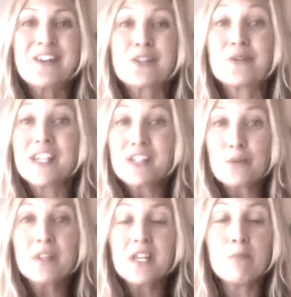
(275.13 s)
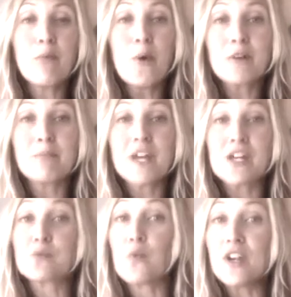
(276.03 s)
So these are really important
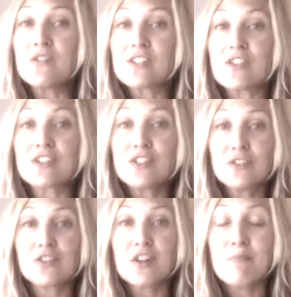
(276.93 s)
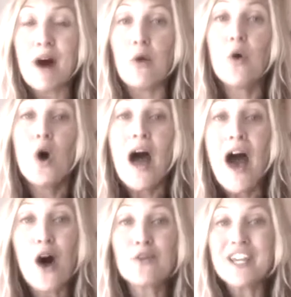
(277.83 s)
because when you start to learn about
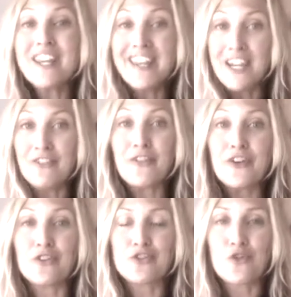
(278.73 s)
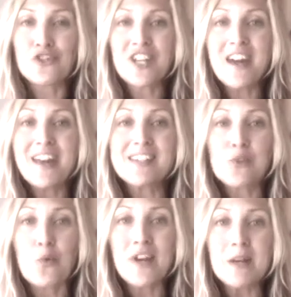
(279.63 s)
how to eat for your dosha, it's
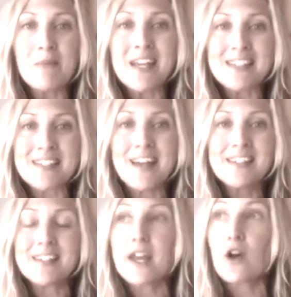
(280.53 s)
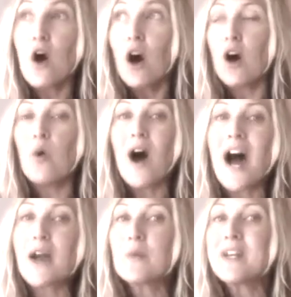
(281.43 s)
going to make sense like, oh,
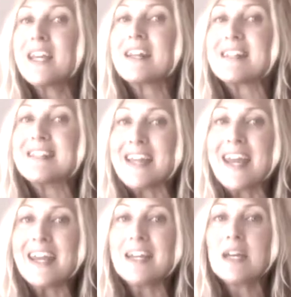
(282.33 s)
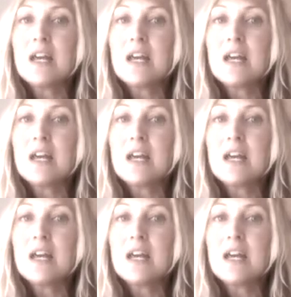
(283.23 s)
I would eat a date